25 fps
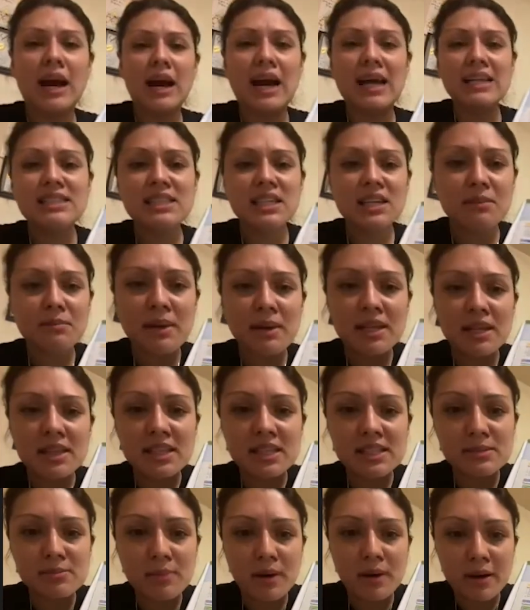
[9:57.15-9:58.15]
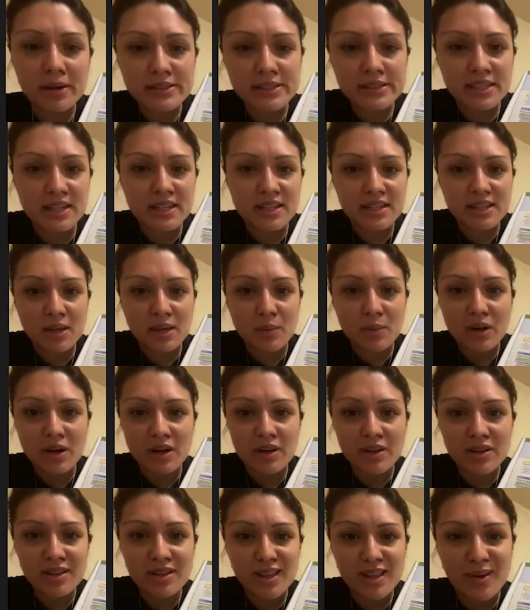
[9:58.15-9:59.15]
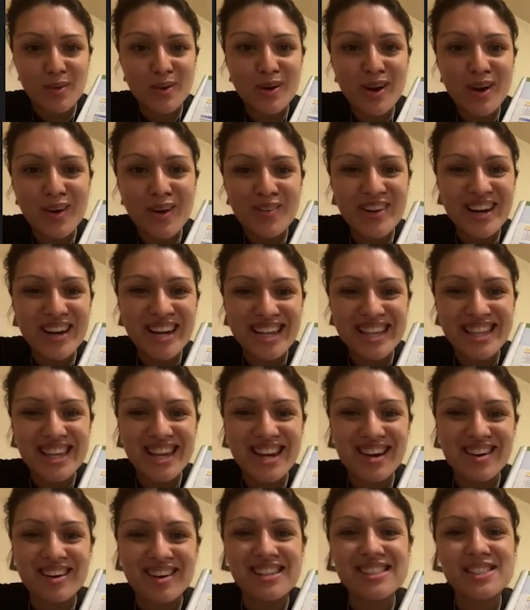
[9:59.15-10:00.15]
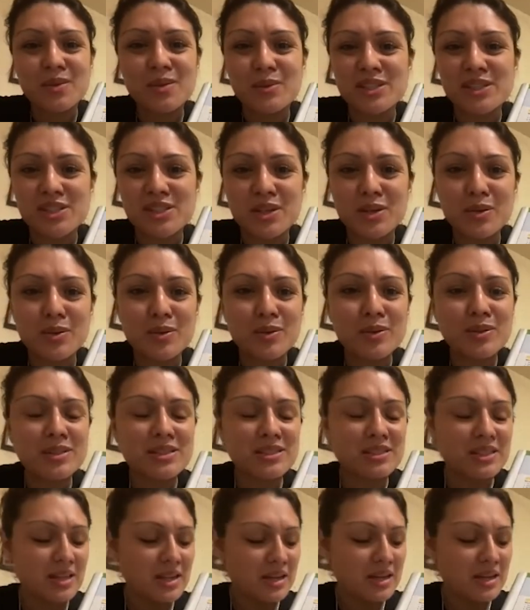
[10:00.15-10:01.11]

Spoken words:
I didn't make these marks in it. They were already there because it was used.